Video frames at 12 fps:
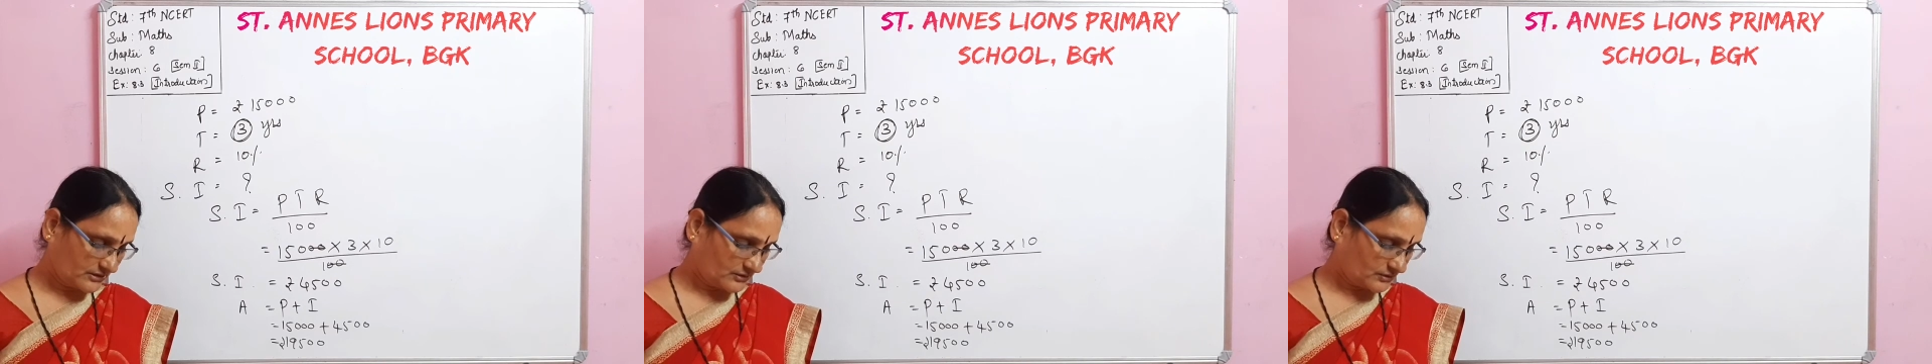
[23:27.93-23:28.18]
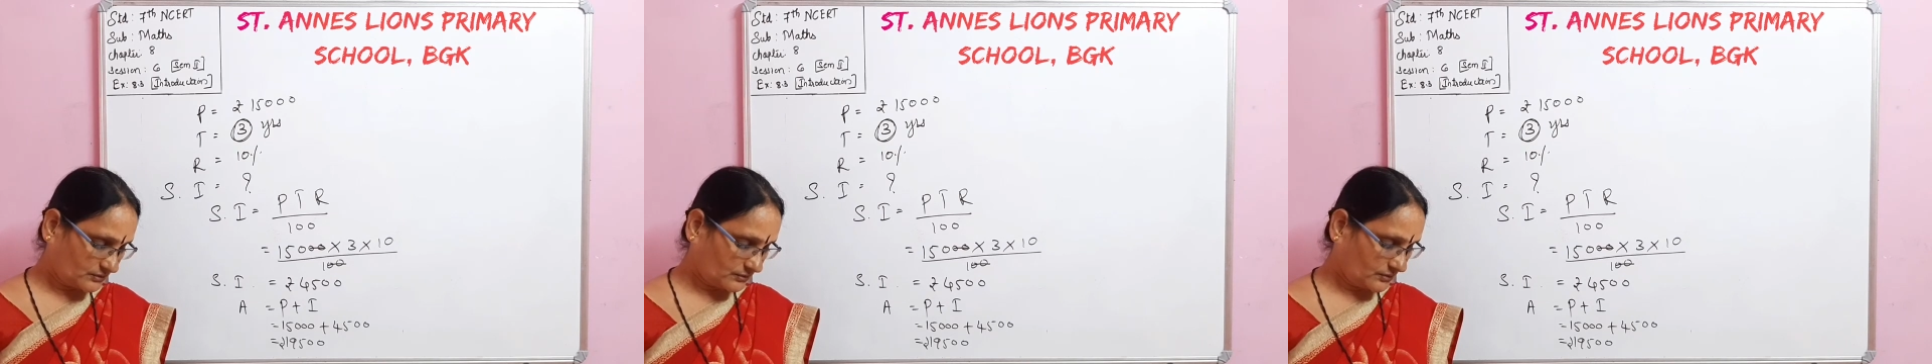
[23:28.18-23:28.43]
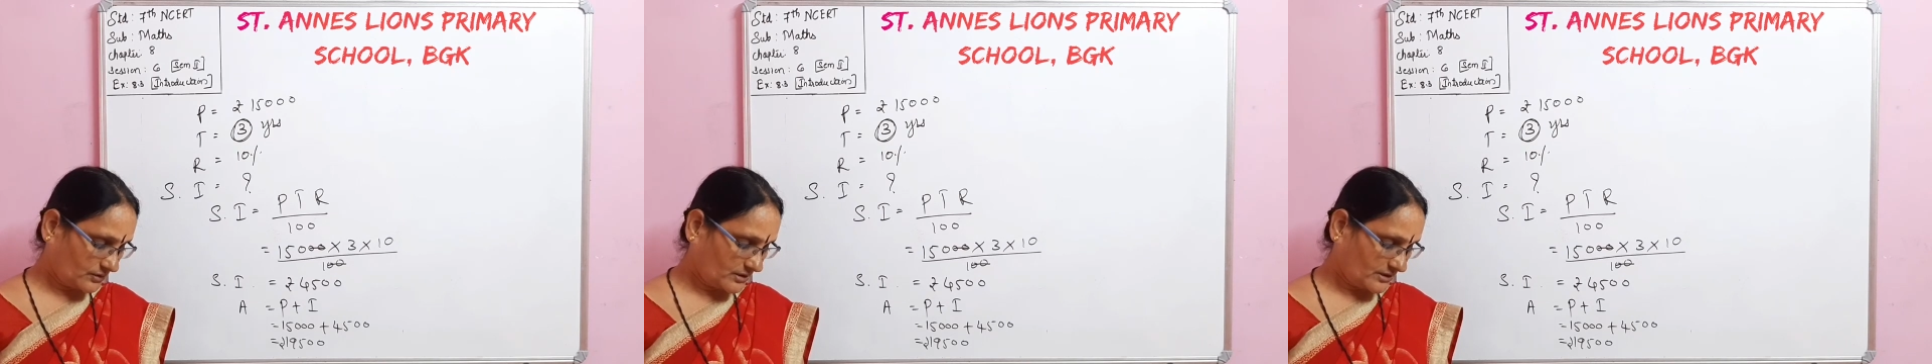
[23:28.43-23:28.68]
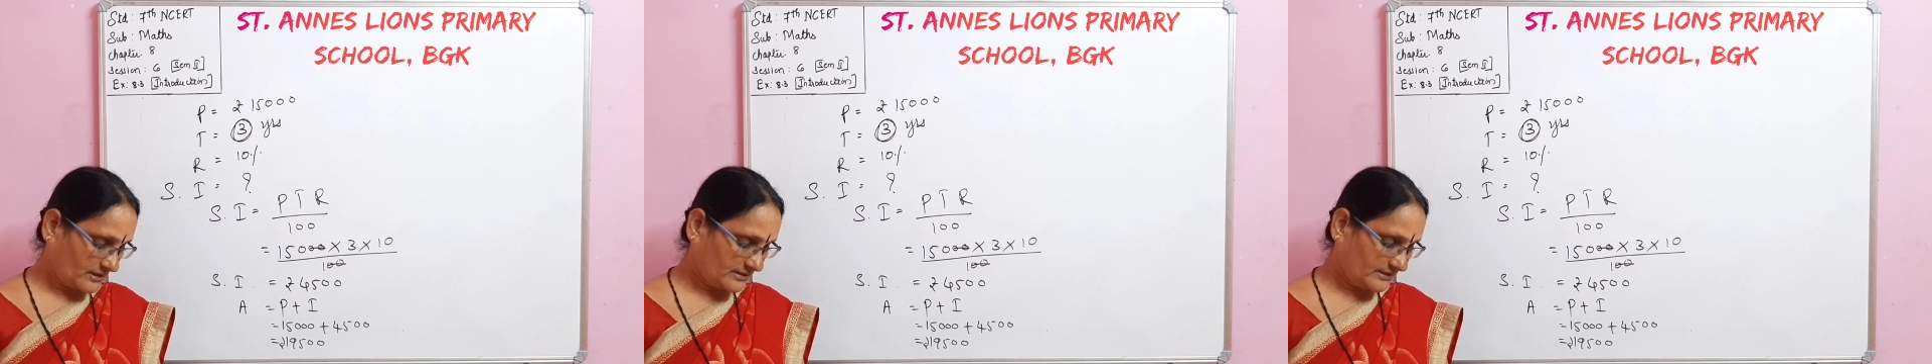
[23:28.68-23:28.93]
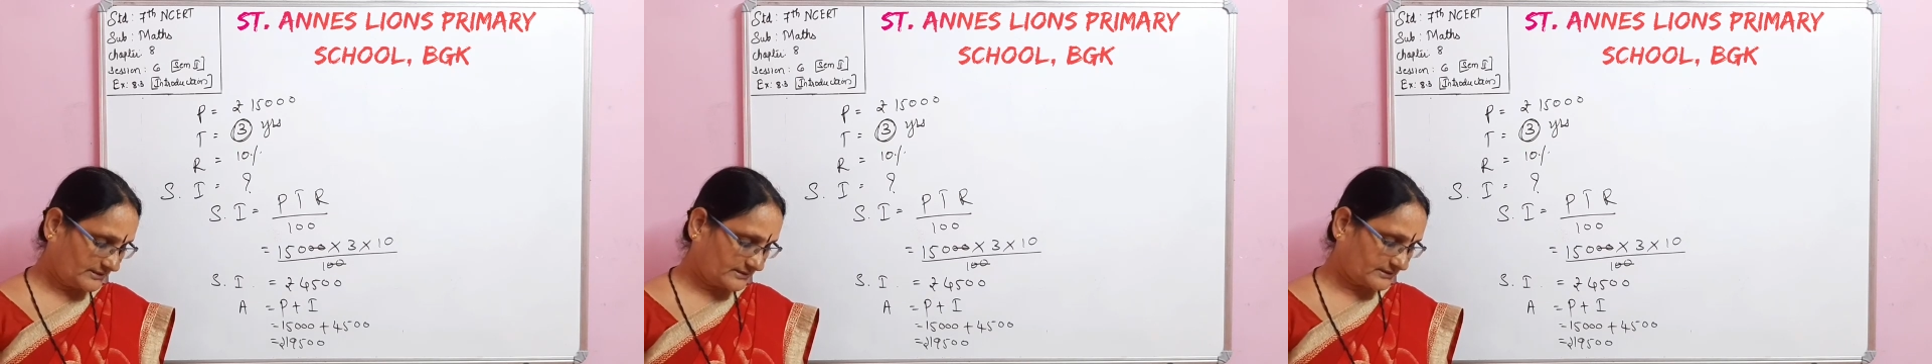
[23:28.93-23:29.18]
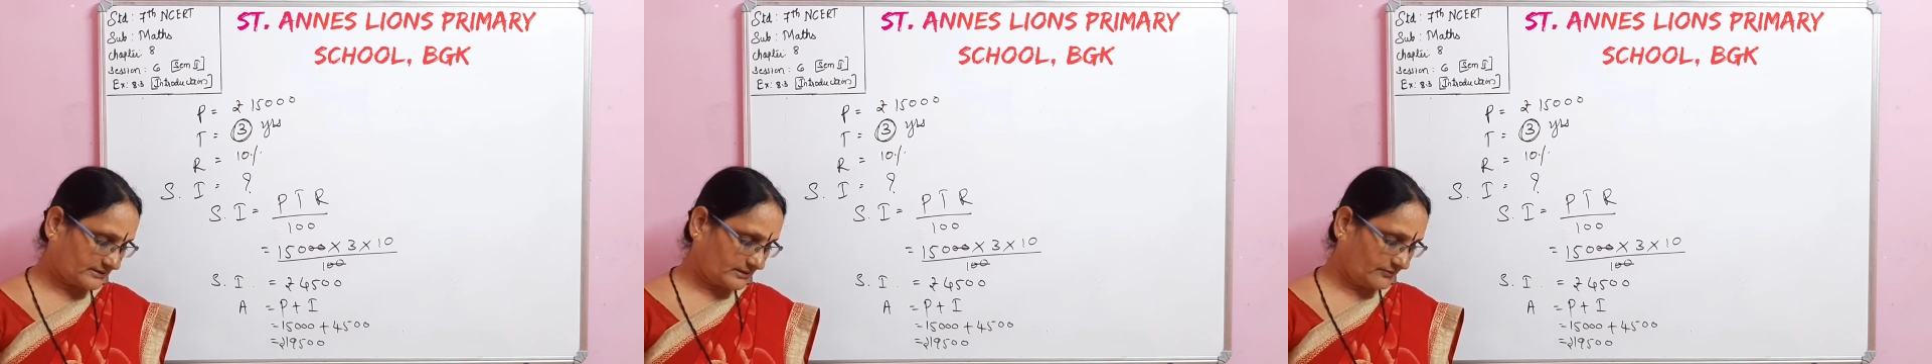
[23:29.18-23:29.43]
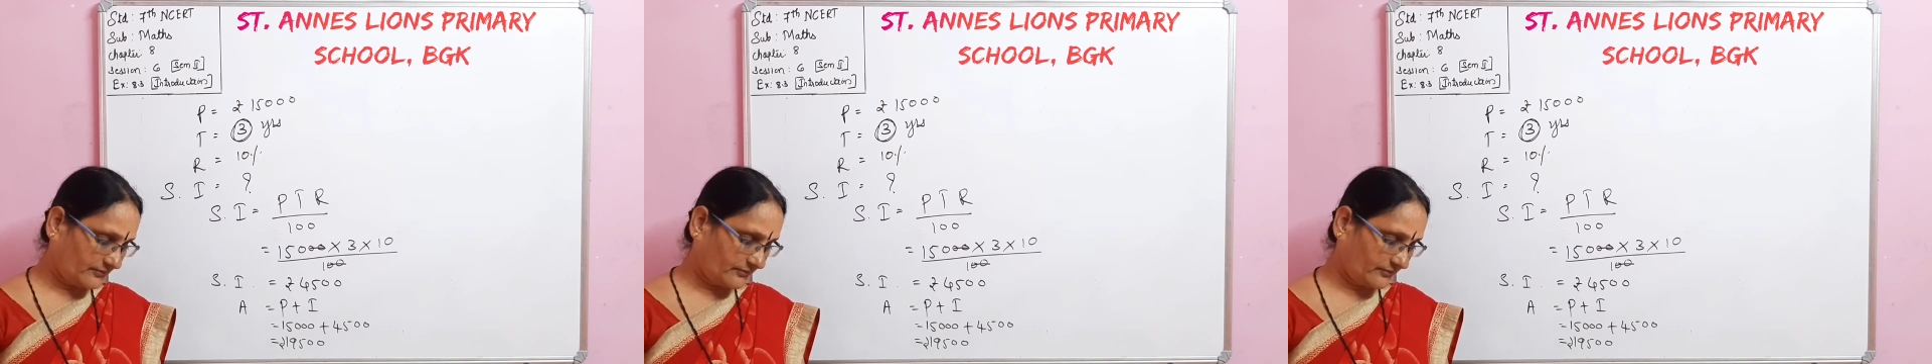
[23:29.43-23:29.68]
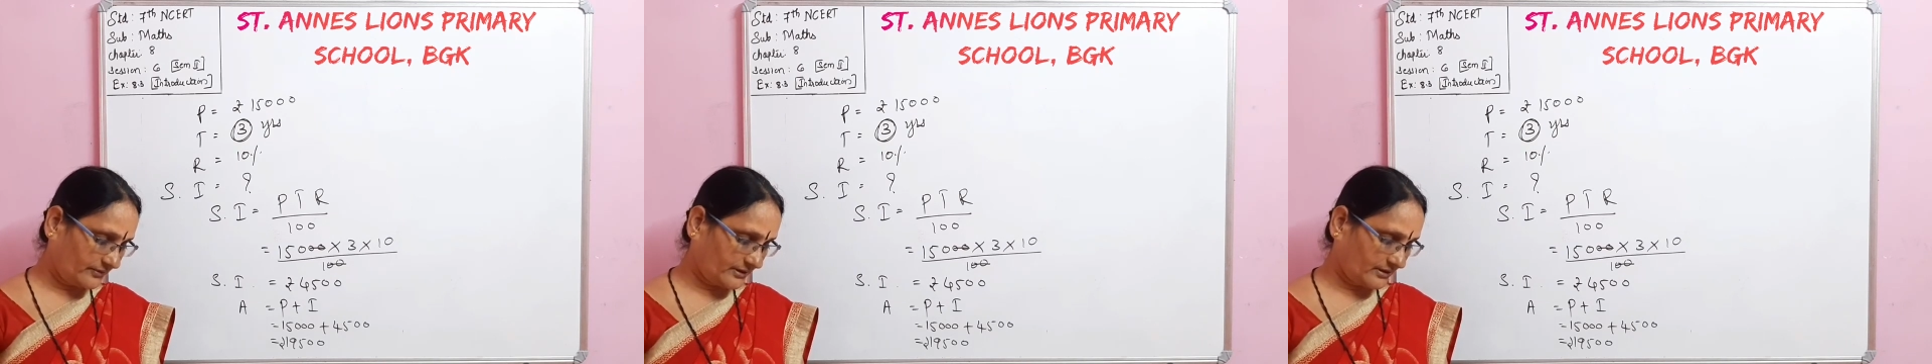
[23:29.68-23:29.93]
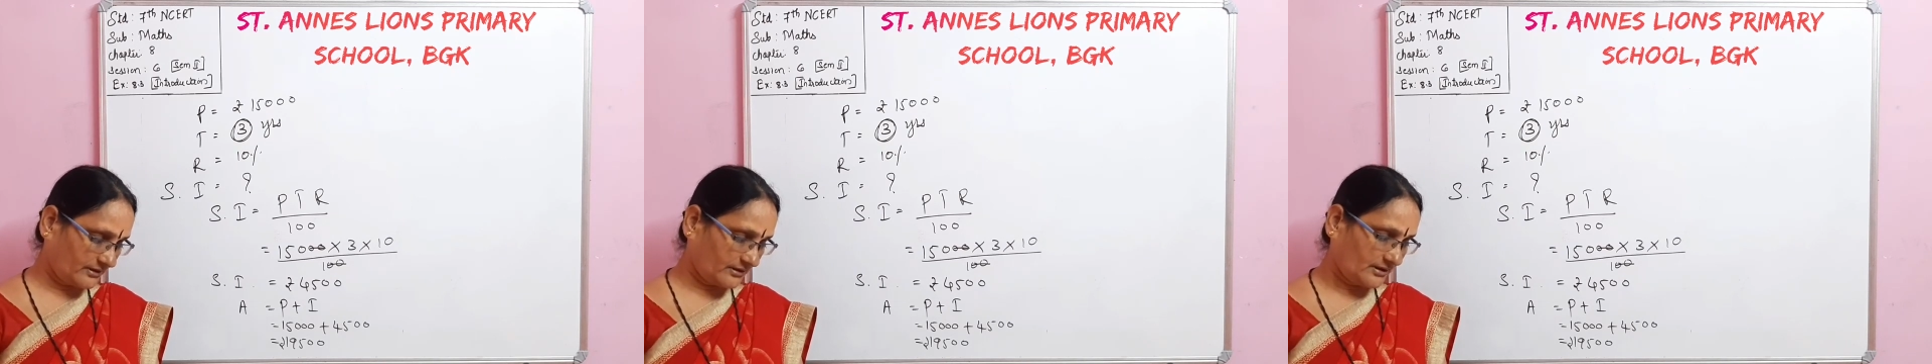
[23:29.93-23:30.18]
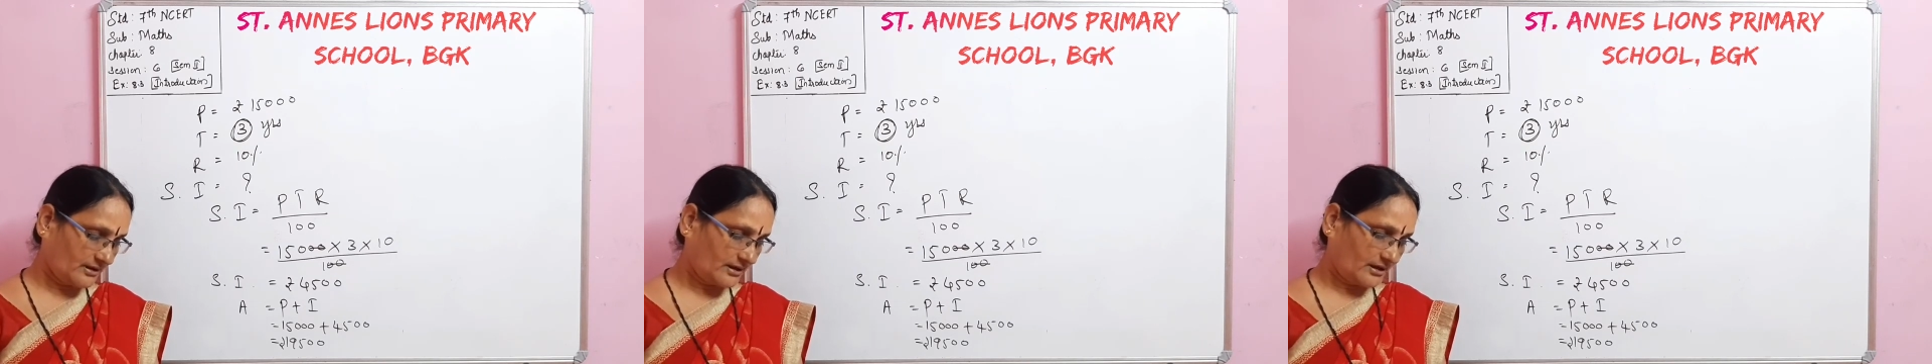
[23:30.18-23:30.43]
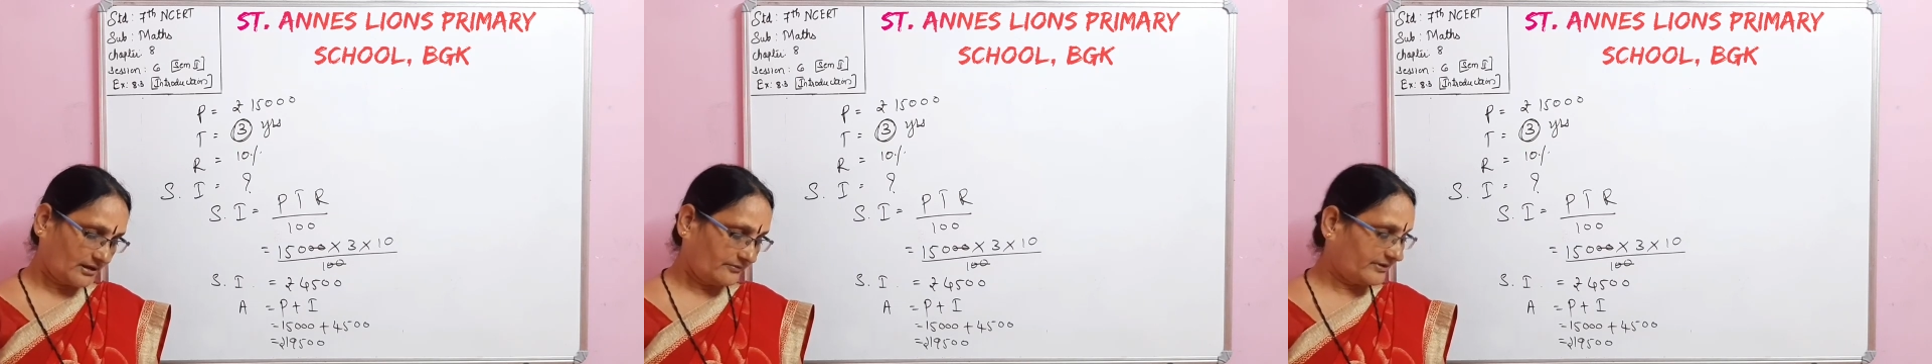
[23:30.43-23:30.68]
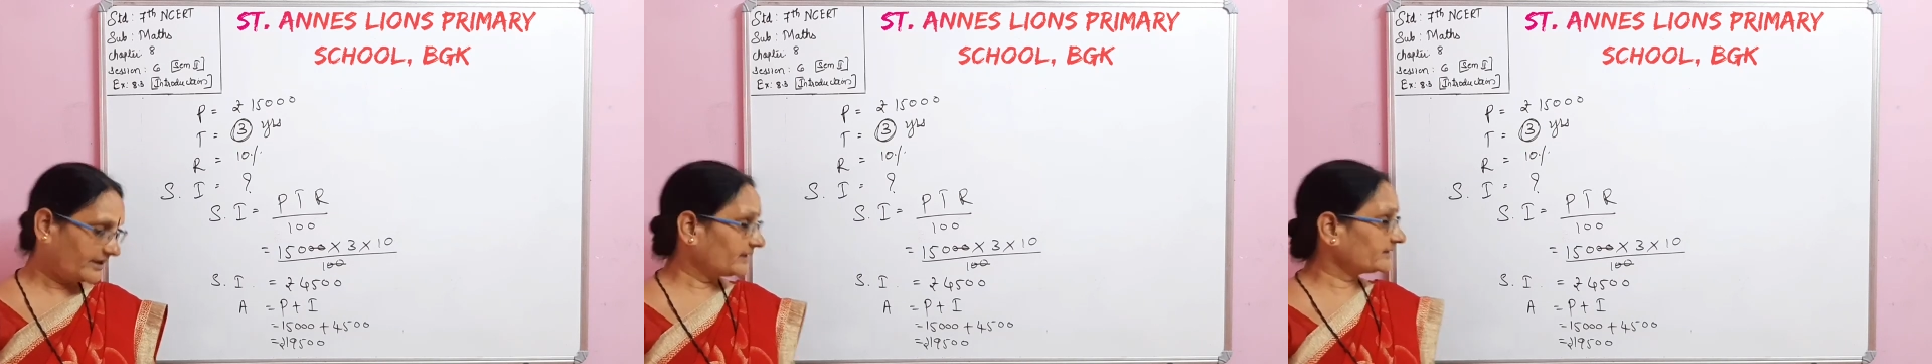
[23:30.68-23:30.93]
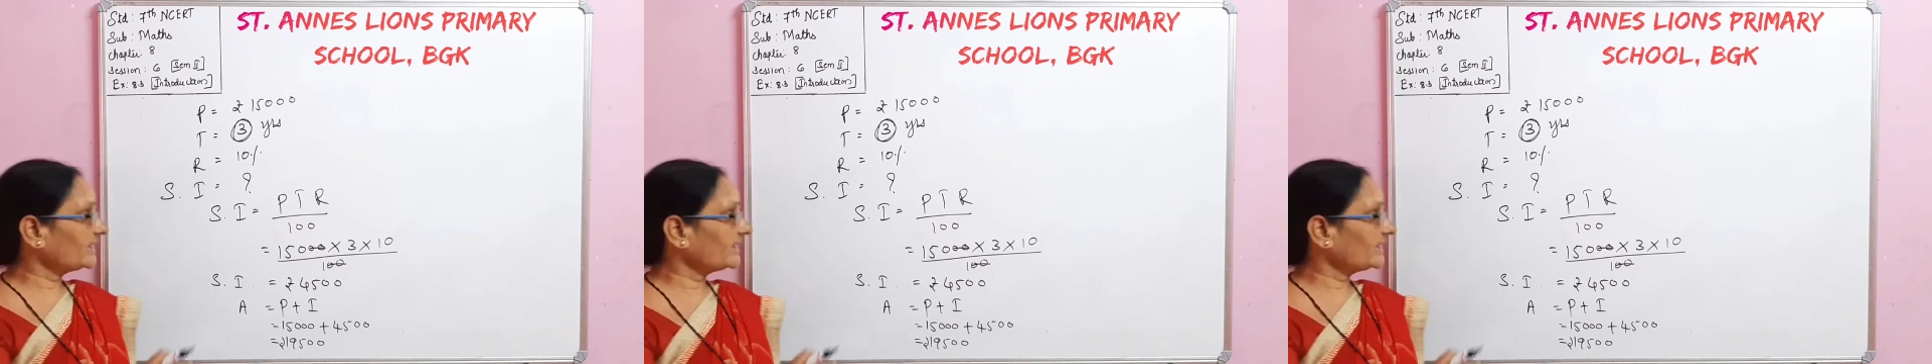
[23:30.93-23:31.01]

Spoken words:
So in this, if we can